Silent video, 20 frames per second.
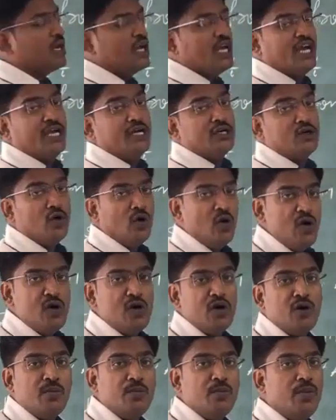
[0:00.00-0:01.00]
a
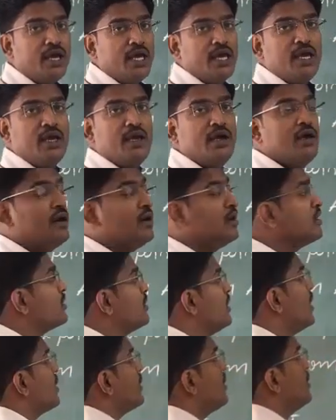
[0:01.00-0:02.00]
to b. Clear?